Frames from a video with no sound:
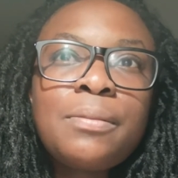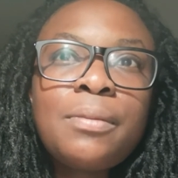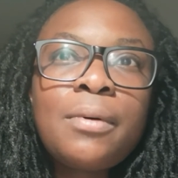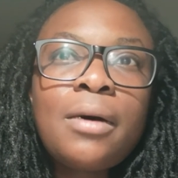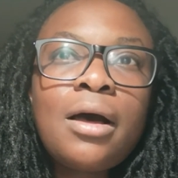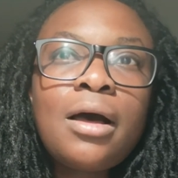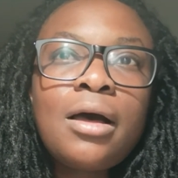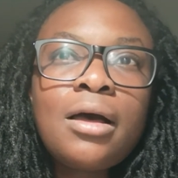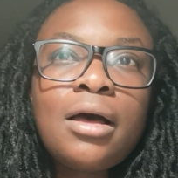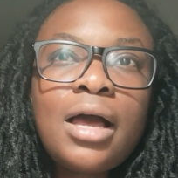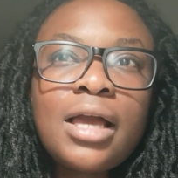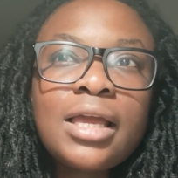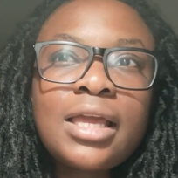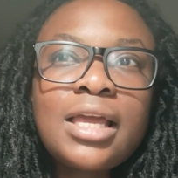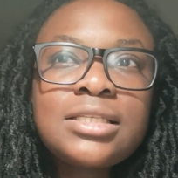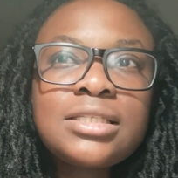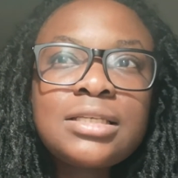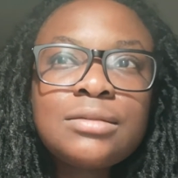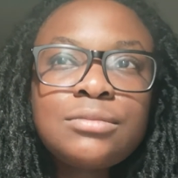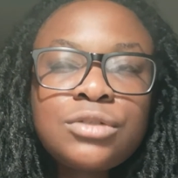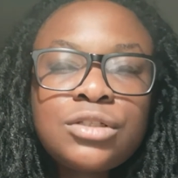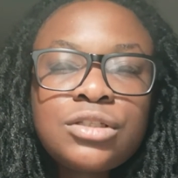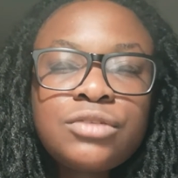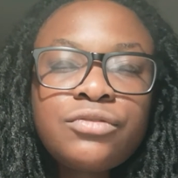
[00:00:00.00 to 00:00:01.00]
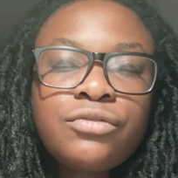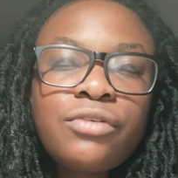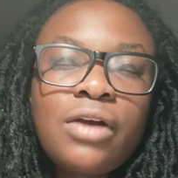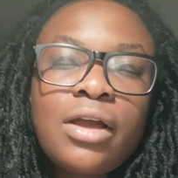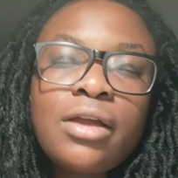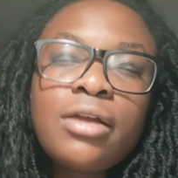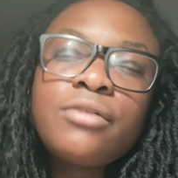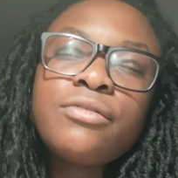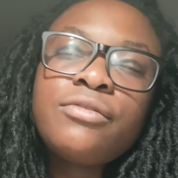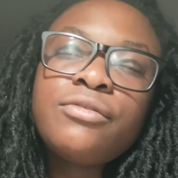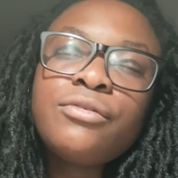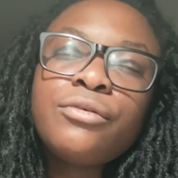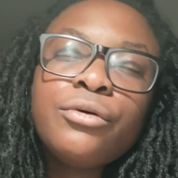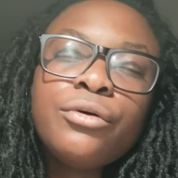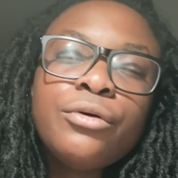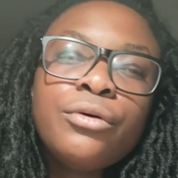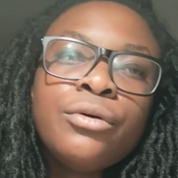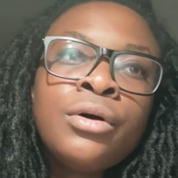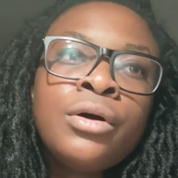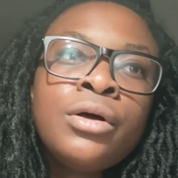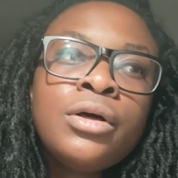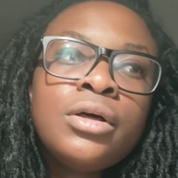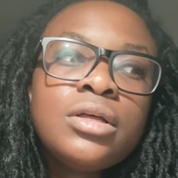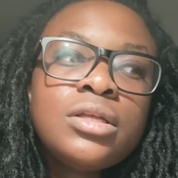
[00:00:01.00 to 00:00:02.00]
but I guess I'm just
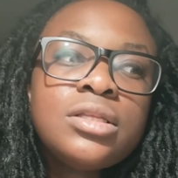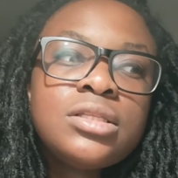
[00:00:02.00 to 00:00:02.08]
thankful